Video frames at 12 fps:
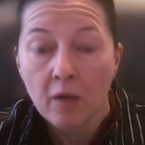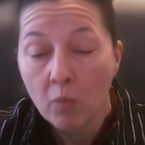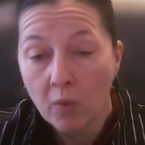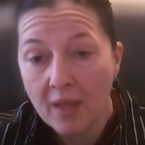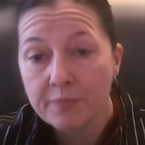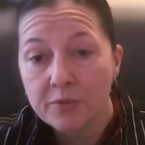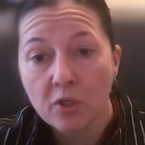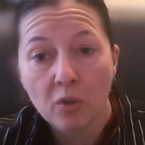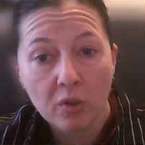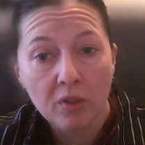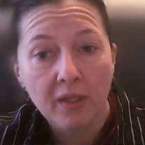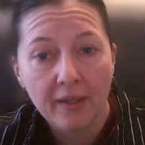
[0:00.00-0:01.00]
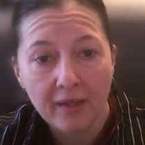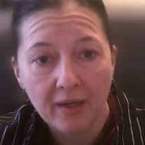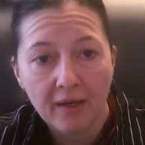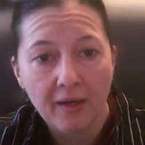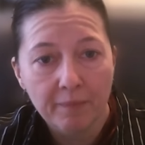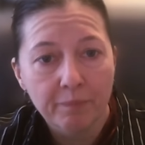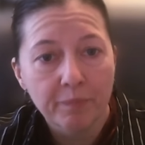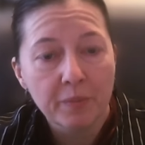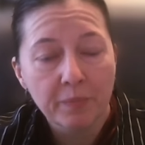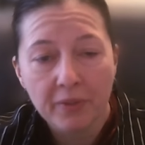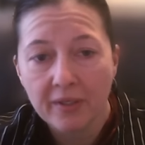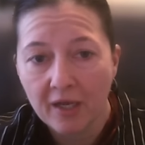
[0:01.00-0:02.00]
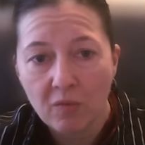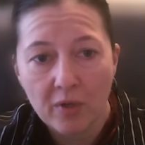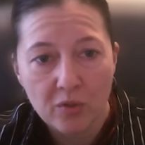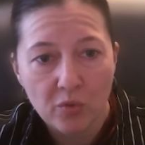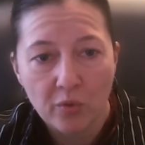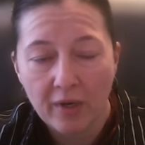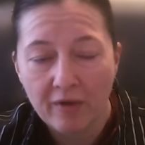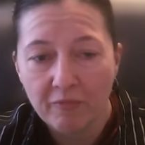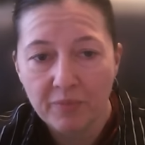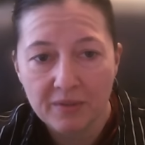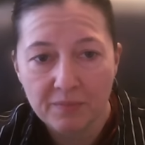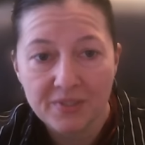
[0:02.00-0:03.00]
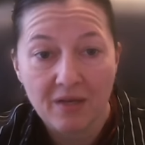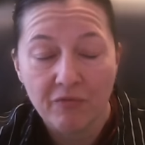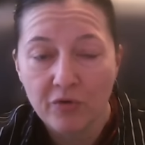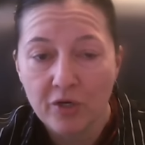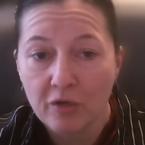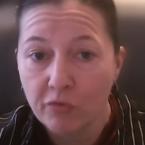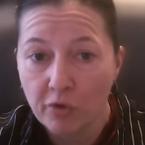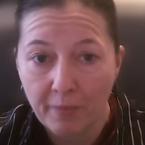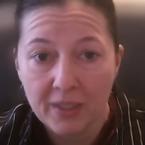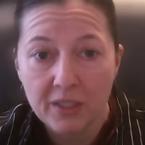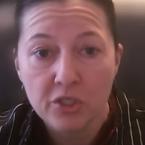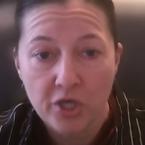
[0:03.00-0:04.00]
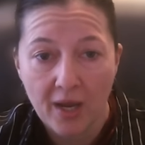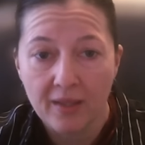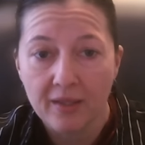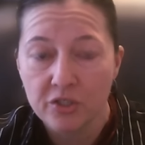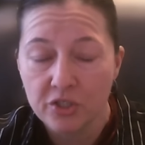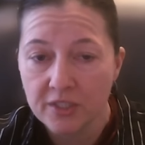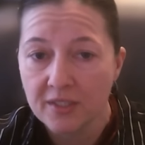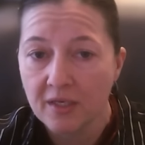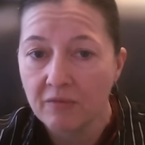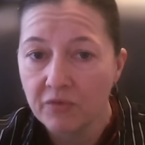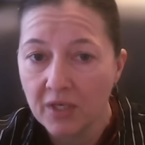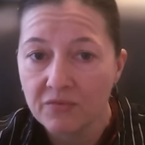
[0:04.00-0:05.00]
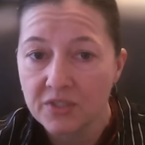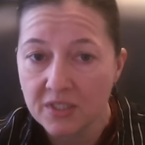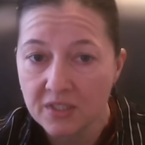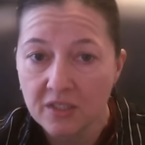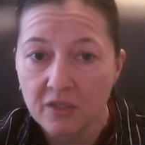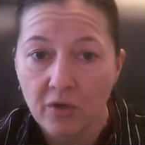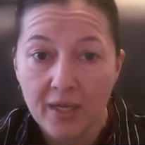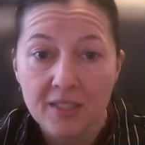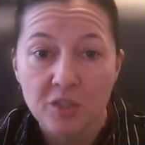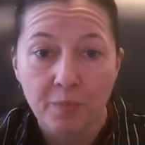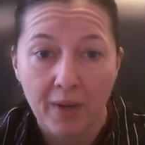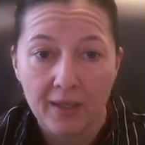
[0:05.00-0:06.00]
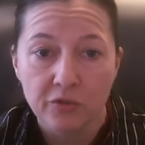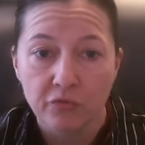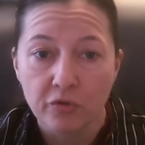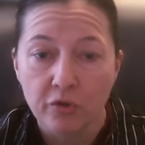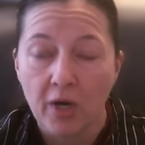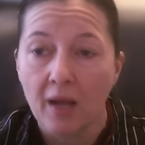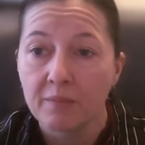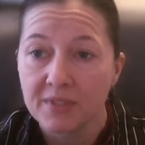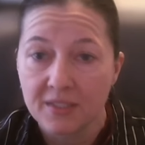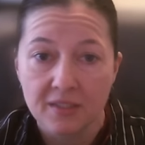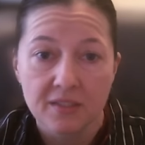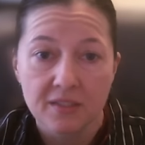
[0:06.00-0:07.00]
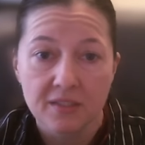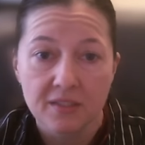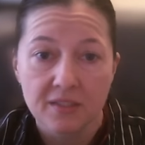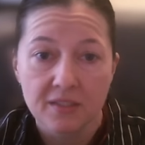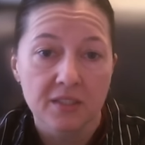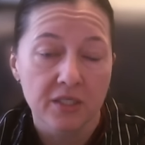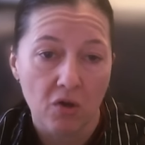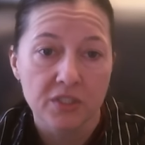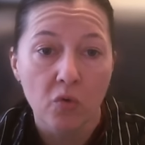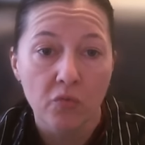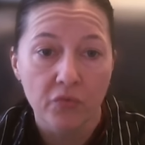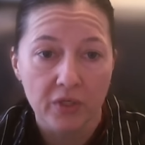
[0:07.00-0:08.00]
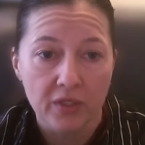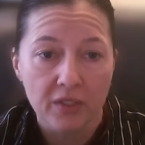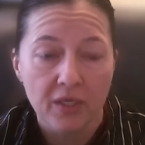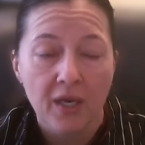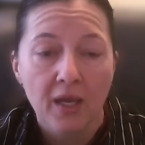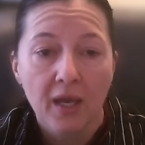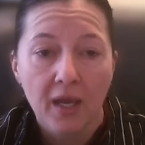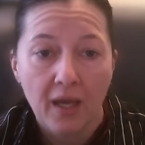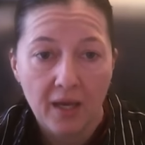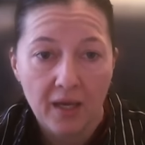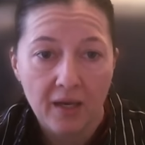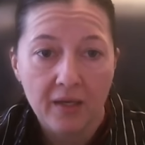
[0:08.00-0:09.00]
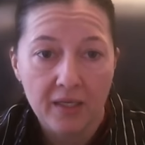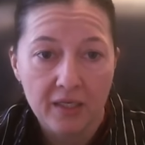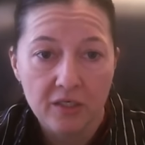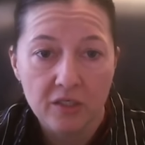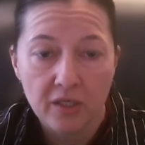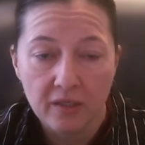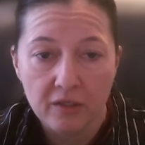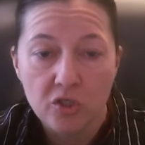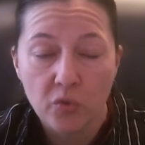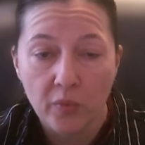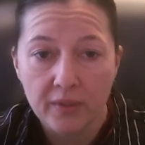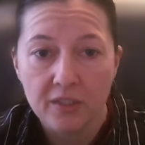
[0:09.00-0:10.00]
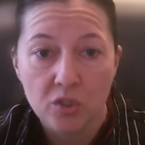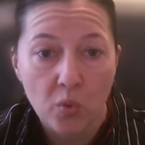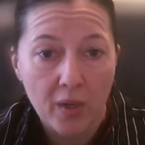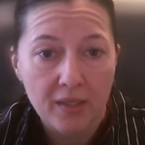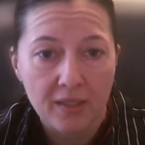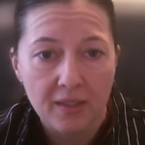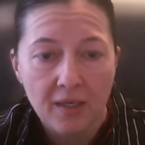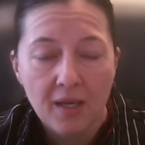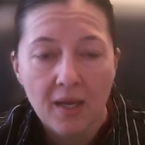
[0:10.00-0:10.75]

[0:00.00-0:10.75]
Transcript: Well, oh, absolutely. Uh, people in Ecuador have been suffering from many challenges, and we have seen great spikes of crime since the onset of COVID uh, in uh, 2020.